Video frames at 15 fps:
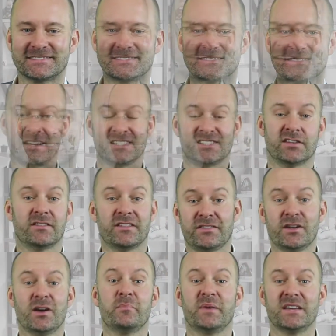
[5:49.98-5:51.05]
Okay, so the
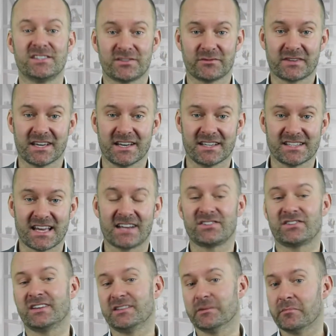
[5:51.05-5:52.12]
third piece of kit is
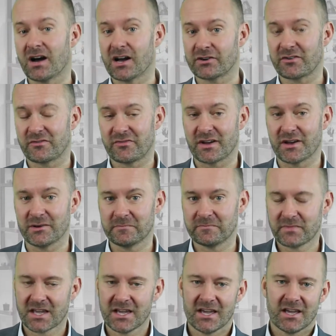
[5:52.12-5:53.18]
actually the microphone.
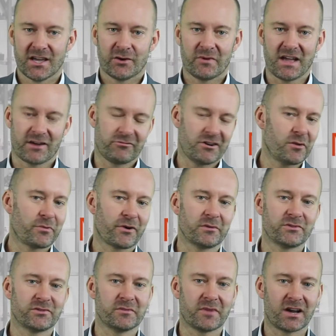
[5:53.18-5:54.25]
We had real
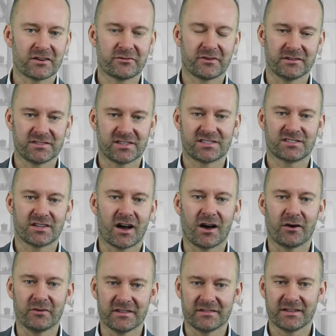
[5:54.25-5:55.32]
problems with the microphone to
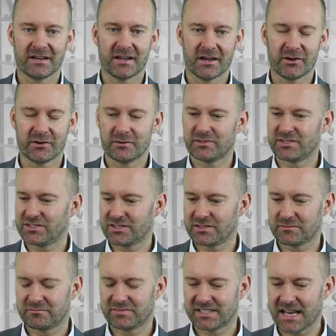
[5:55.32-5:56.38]
start with, you know, it was
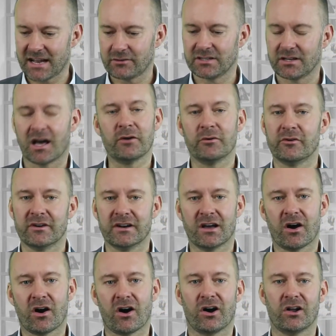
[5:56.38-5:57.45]
just sounded like we were in
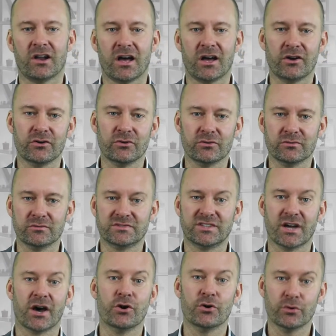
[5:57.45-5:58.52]
a hollow
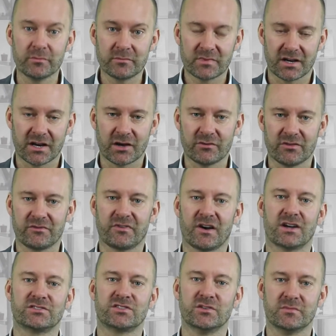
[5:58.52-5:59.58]
dome, you know, with
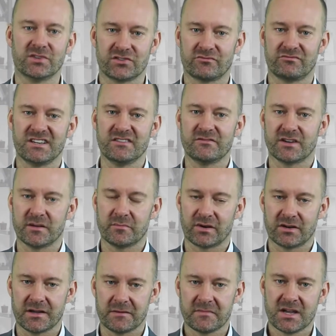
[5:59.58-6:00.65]
far too much reverb
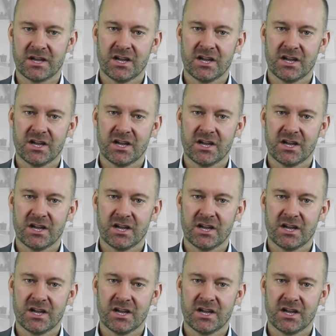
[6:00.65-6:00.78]
on it,